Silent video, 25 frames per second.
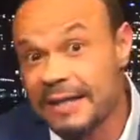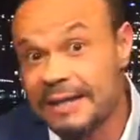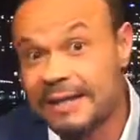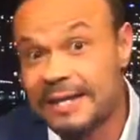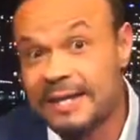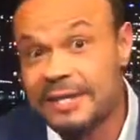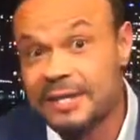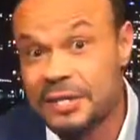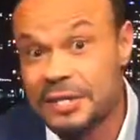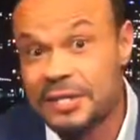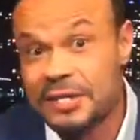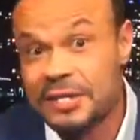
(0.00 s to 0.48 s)
I
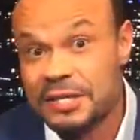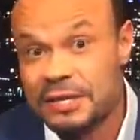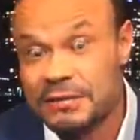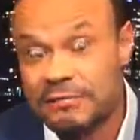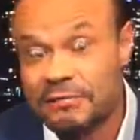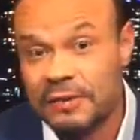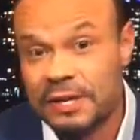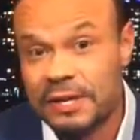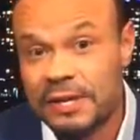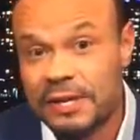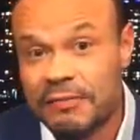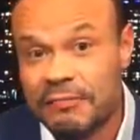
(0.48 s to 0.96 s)
think she
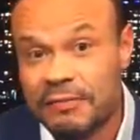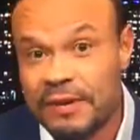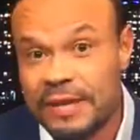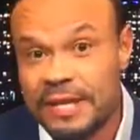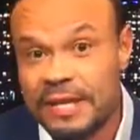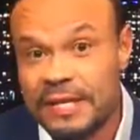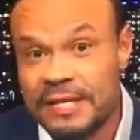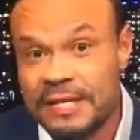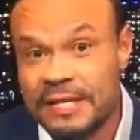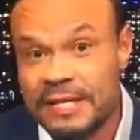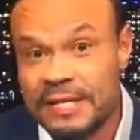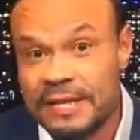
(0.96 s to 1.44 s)
should really
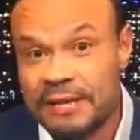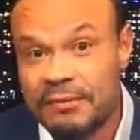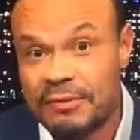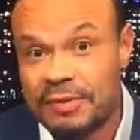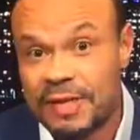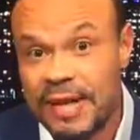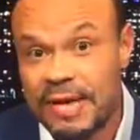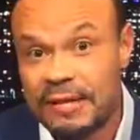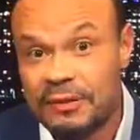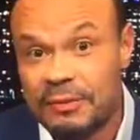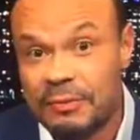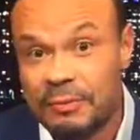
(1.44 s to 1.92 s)

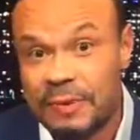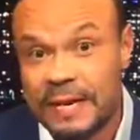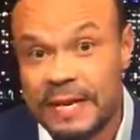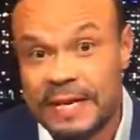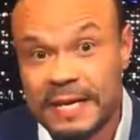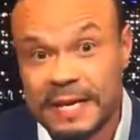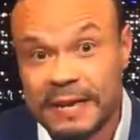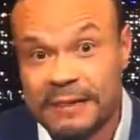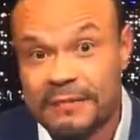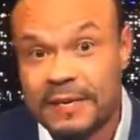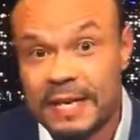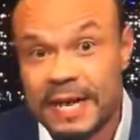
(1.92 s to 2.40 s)
reconsider that
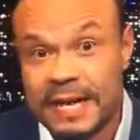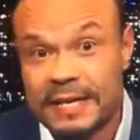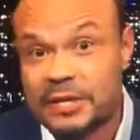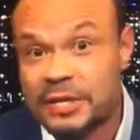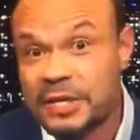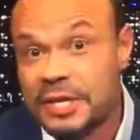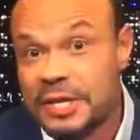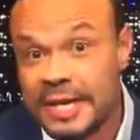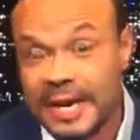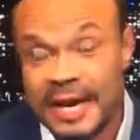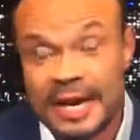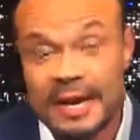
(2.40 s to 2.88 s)
tweet, given
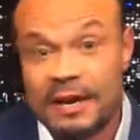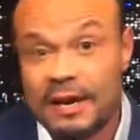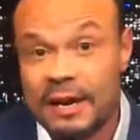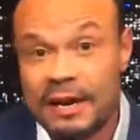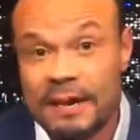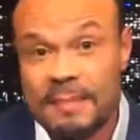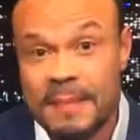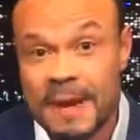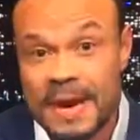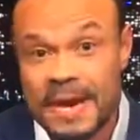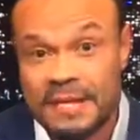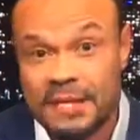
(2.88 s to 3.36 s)
that she
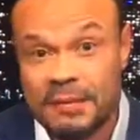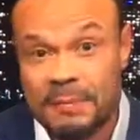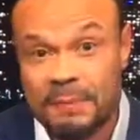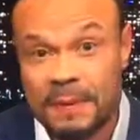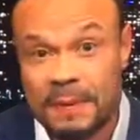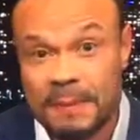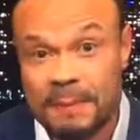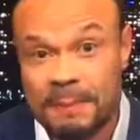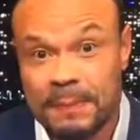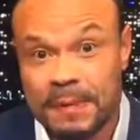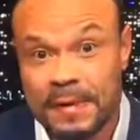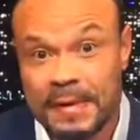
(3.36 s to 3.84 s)
can't
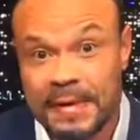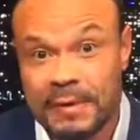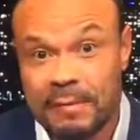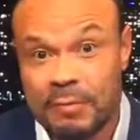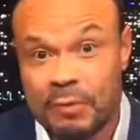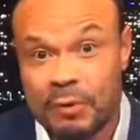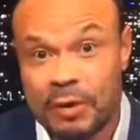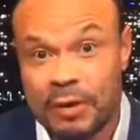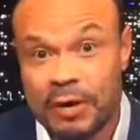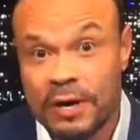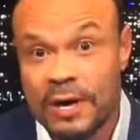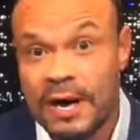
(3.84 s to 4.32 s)
unmask people
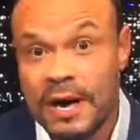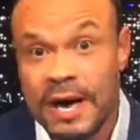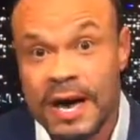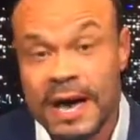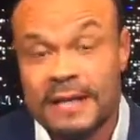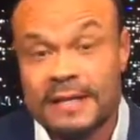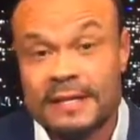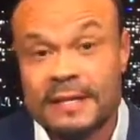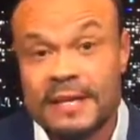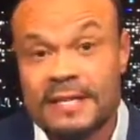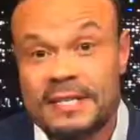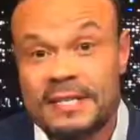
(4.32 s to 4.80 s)
anymore
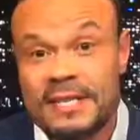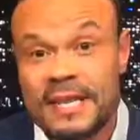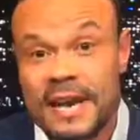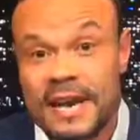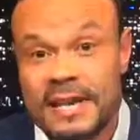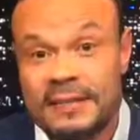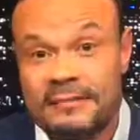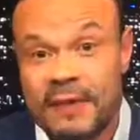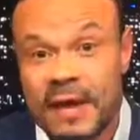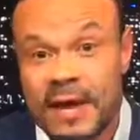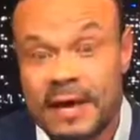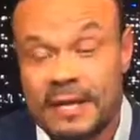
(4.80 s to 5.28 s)
and
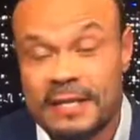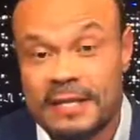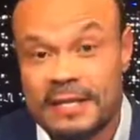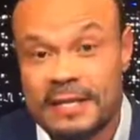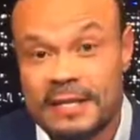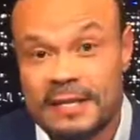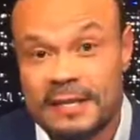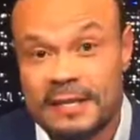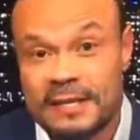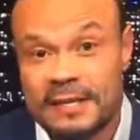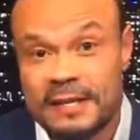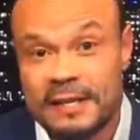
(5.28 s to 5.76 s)
doesn't have
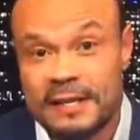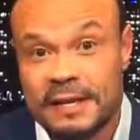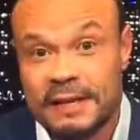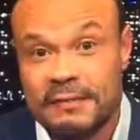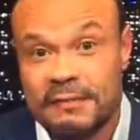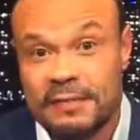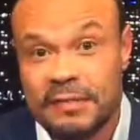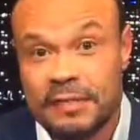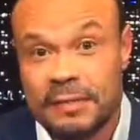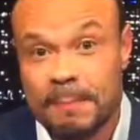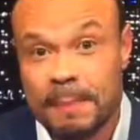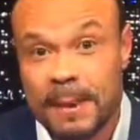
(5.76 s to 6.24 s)
access to the
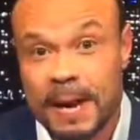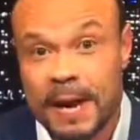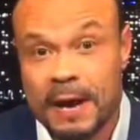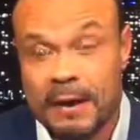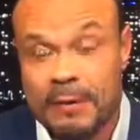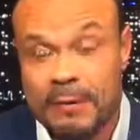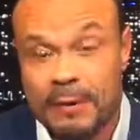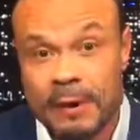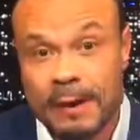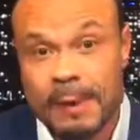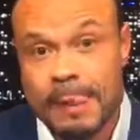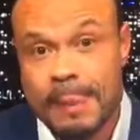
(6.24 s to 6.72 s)
levers of
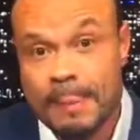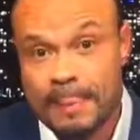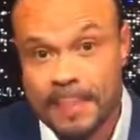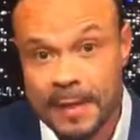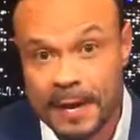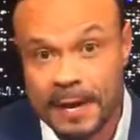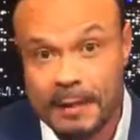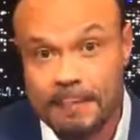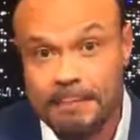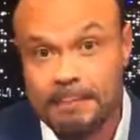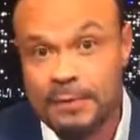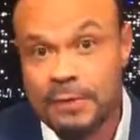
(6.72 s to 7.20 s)
power
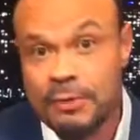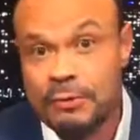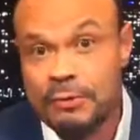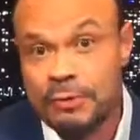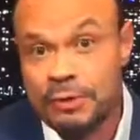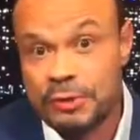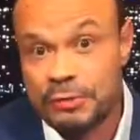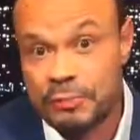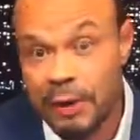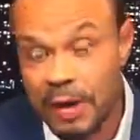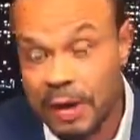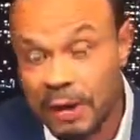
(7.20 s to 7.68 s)
they
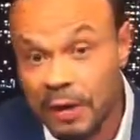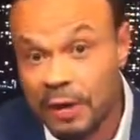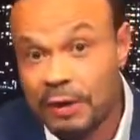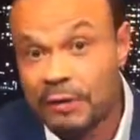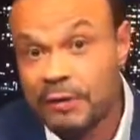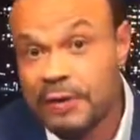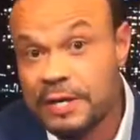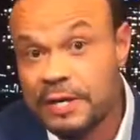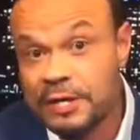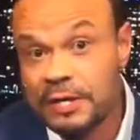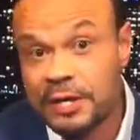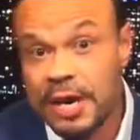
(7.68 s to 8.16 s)
abused while
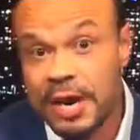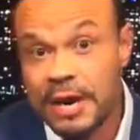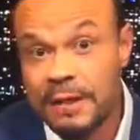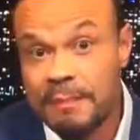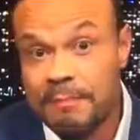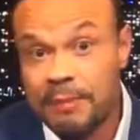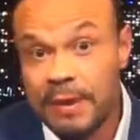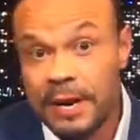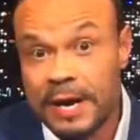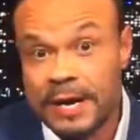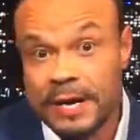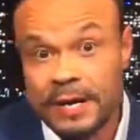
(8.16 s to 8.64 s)
her and
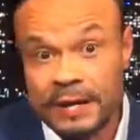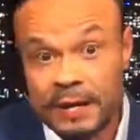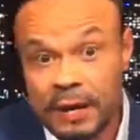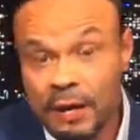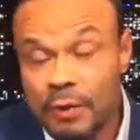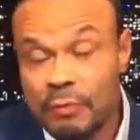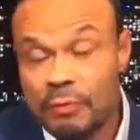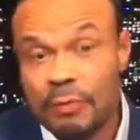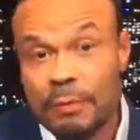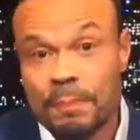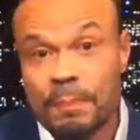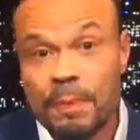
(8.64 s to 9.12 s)
John Brennan
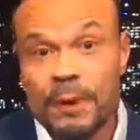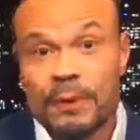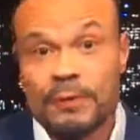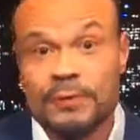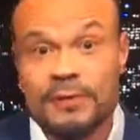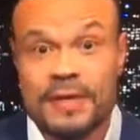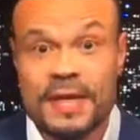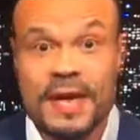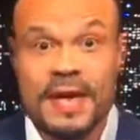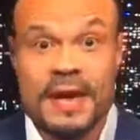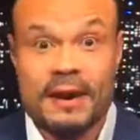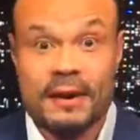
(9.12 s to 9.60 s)
were
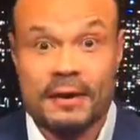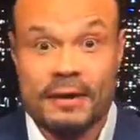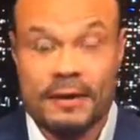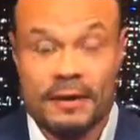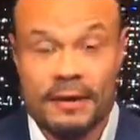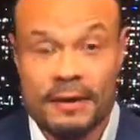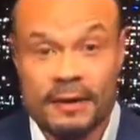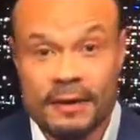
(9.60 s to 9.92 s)
both there.